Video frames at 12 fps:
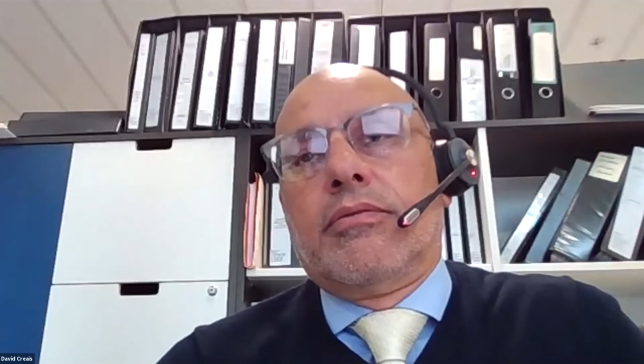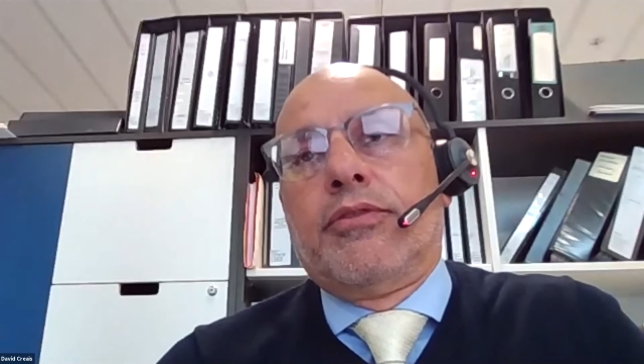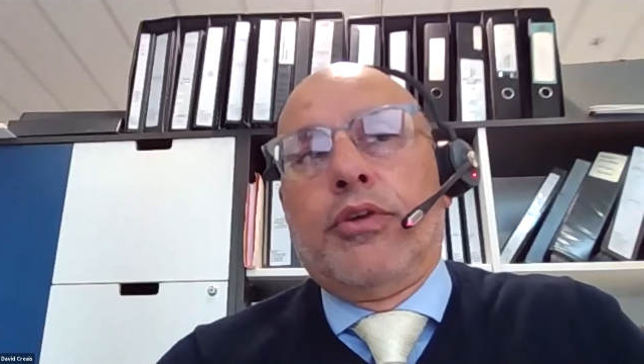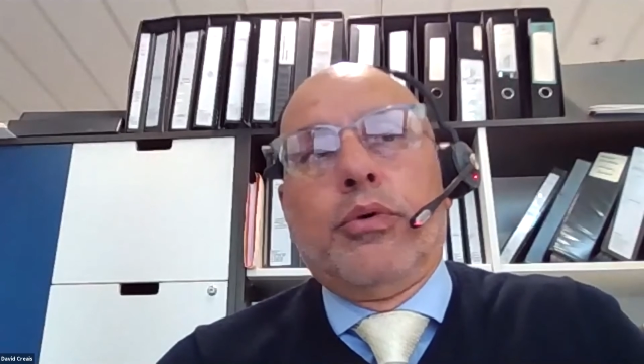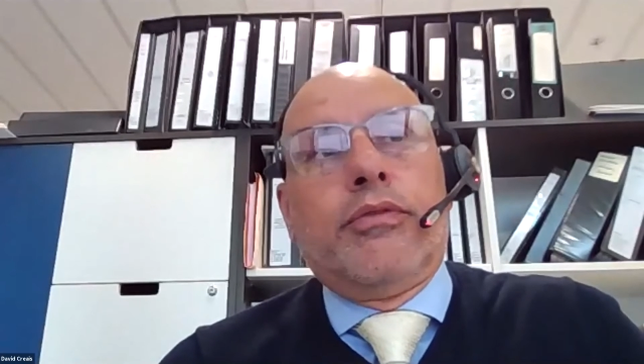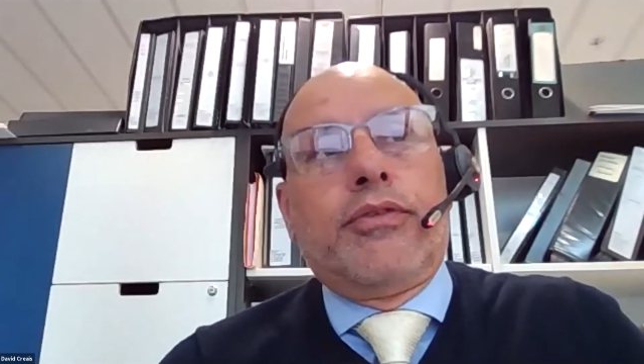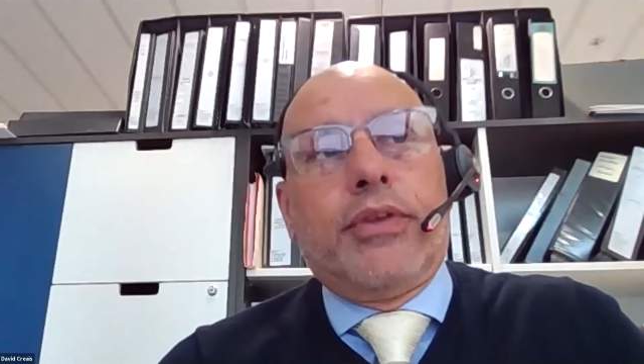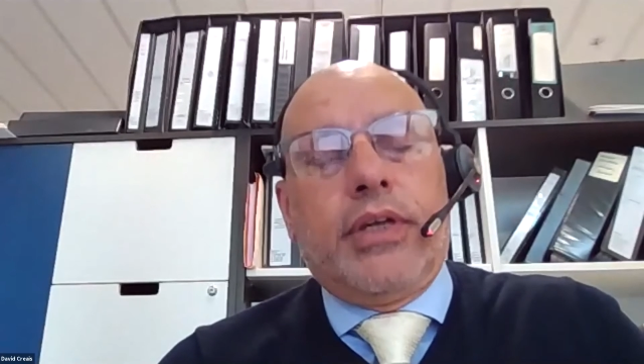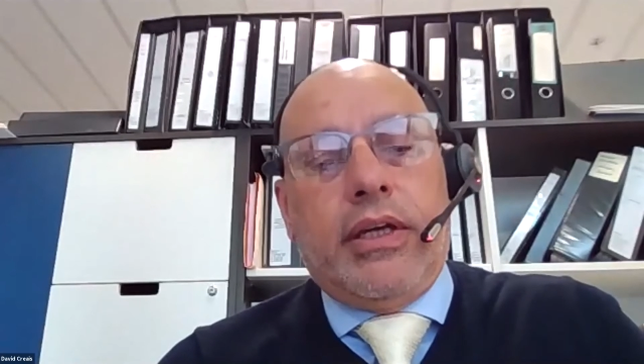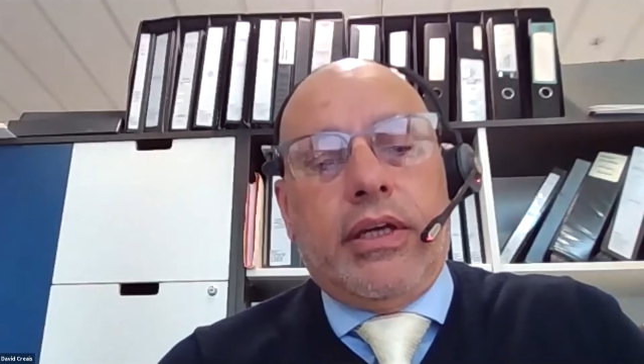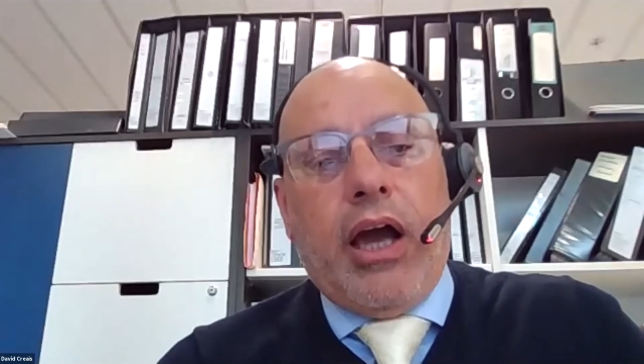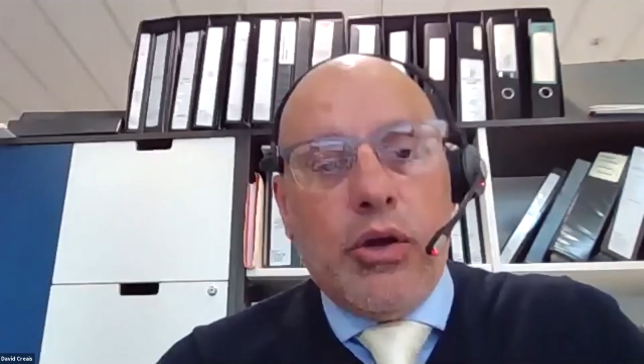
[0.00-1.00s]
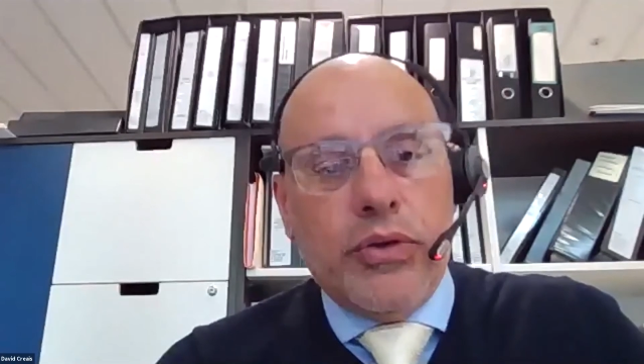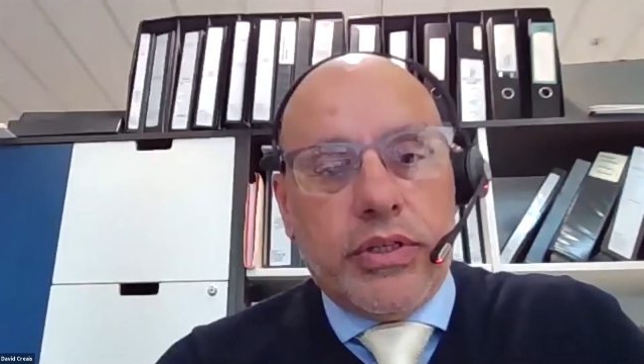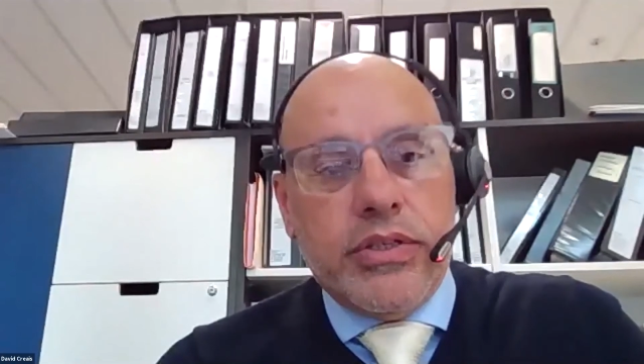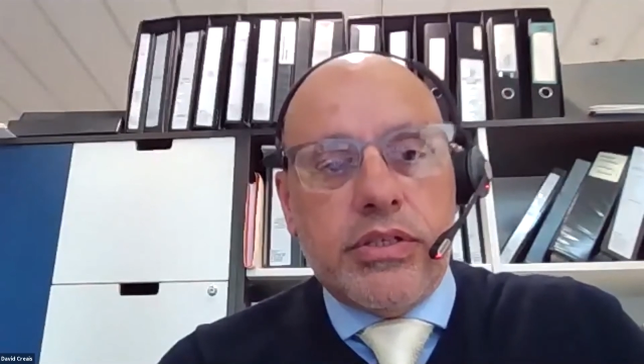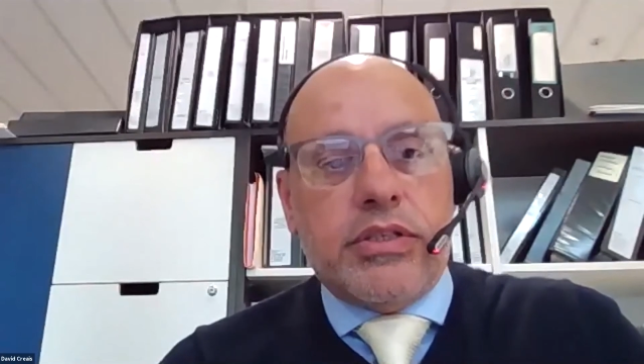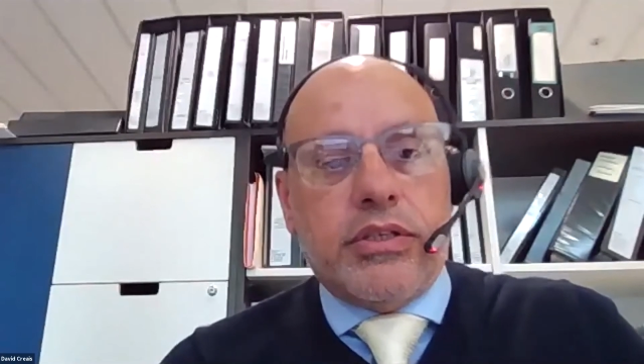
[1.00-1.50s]
view of the
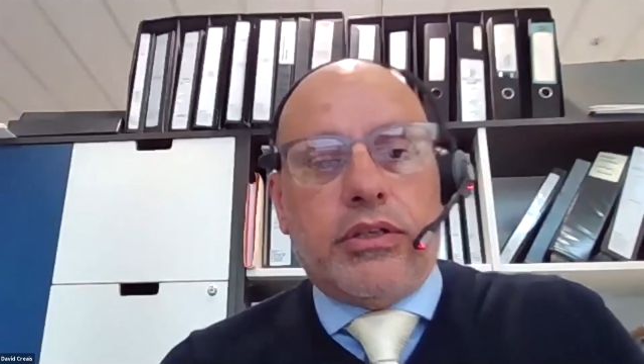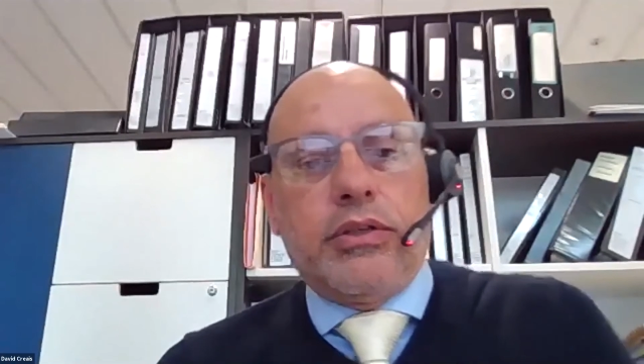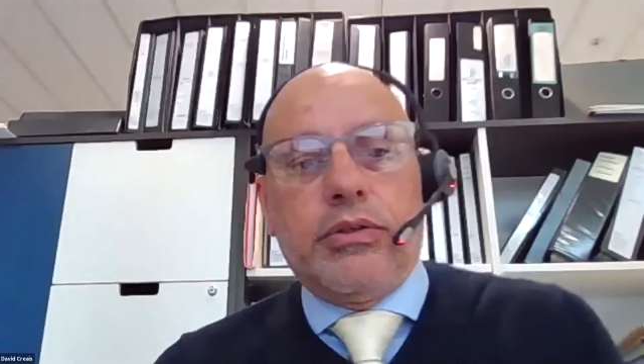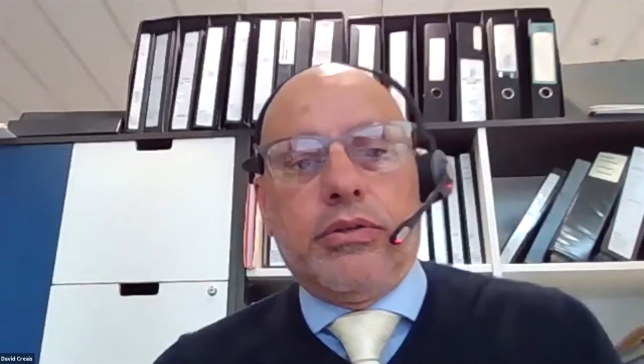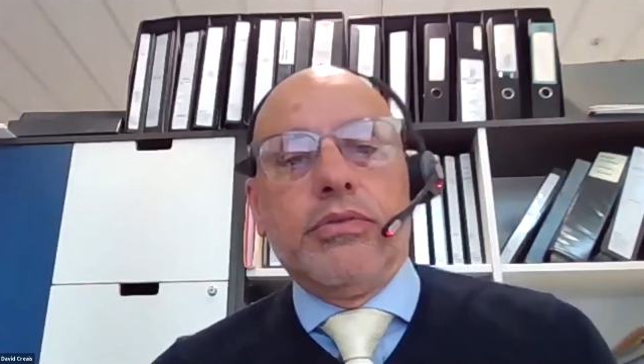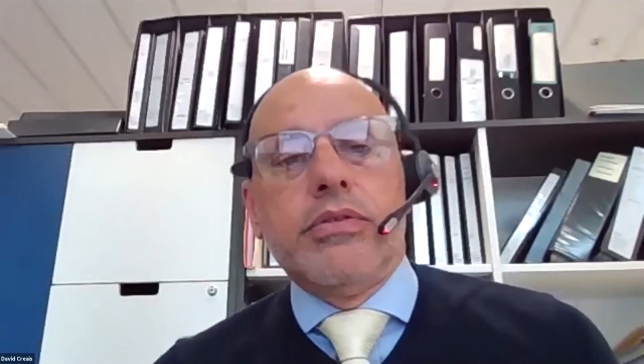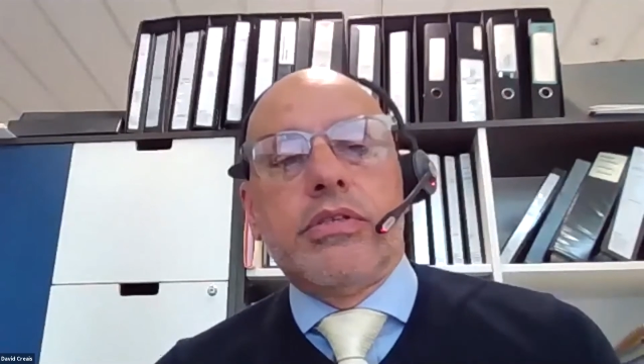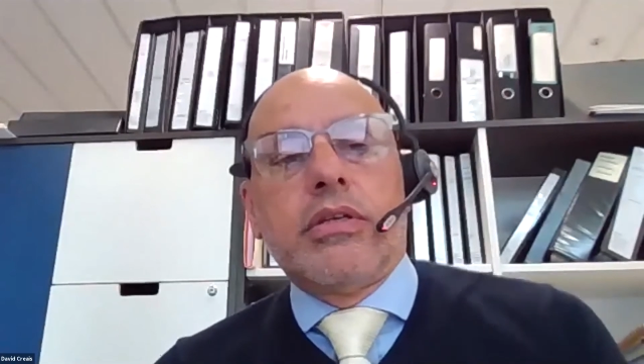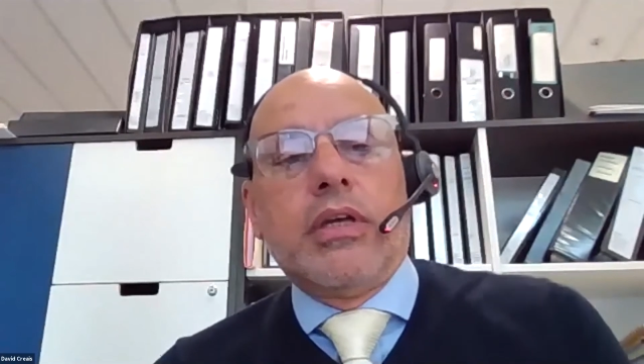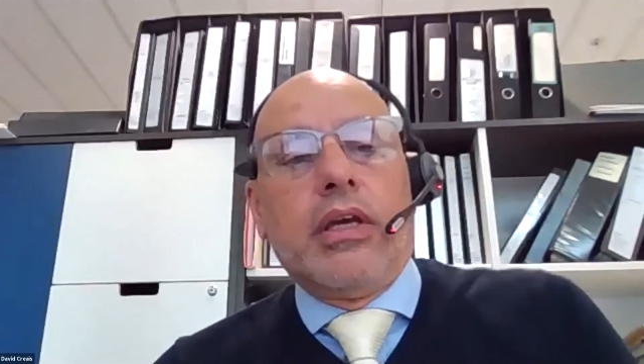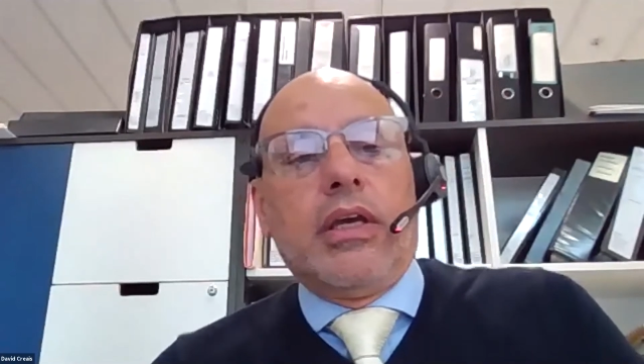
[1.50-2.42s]
owners, the Coons,